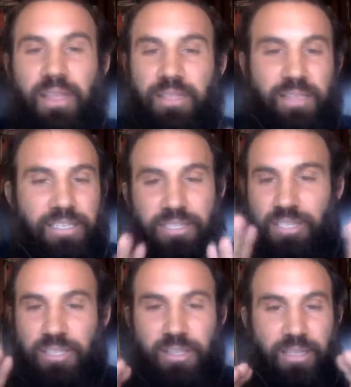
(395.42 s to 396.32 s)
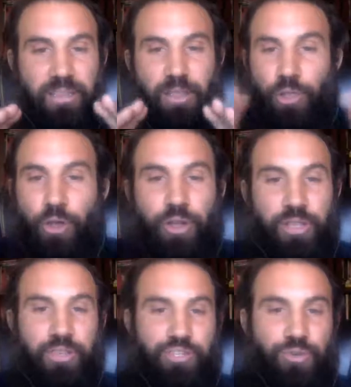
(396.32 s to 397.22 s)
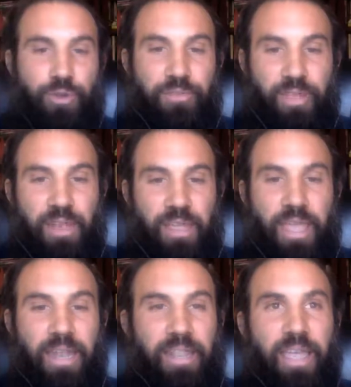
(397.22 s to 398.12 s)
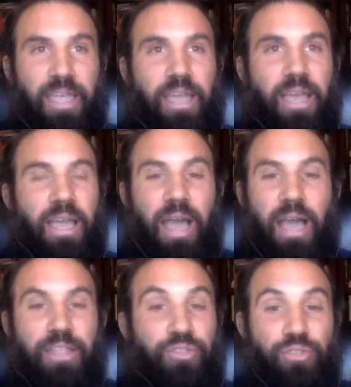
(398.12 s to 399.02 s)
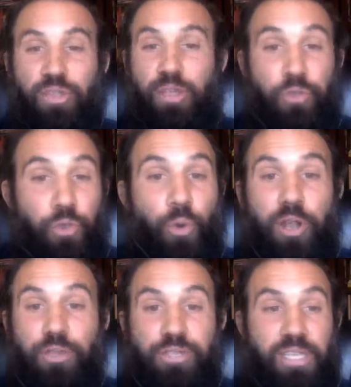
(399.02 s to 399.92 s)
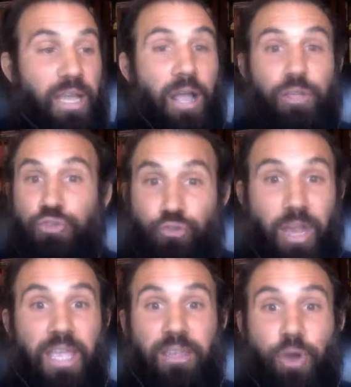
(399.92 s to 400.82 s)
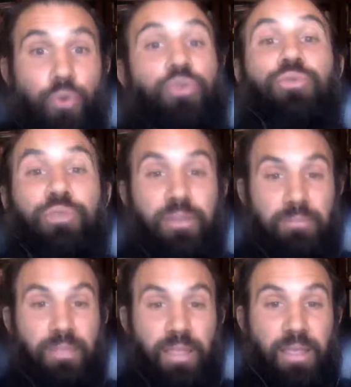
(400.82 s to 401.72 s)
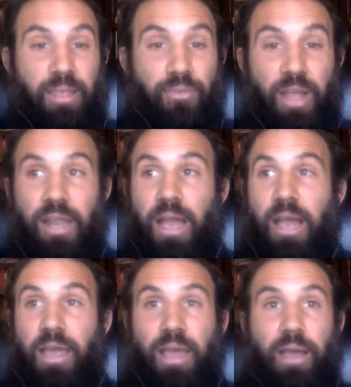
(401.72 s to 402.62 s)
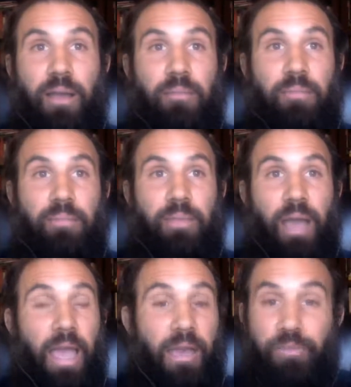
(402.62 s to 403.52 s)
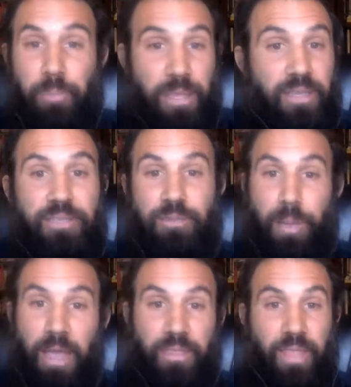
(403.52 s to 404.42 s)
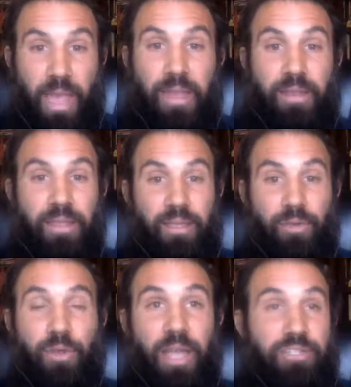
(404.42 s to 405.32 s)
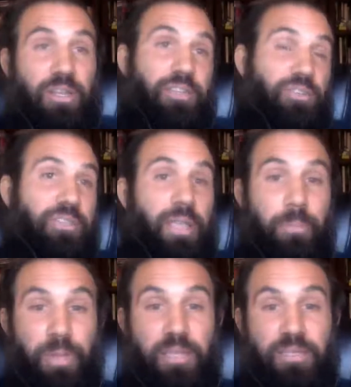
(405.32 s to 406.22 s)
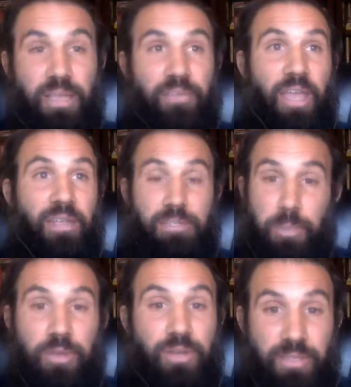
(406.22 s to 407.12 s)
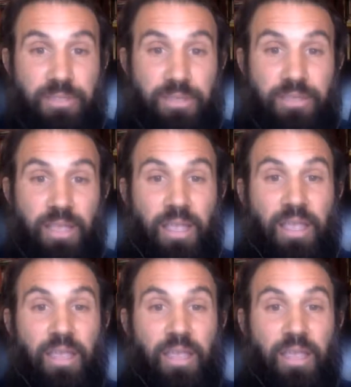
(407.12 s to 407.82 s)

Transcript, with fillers: that, that's just the, the long and the short of it. Again, like if you want to use e-collars, great, go use them, right? Um, I have opinions about that, or actually I shouldn't say opinions. I've had experiences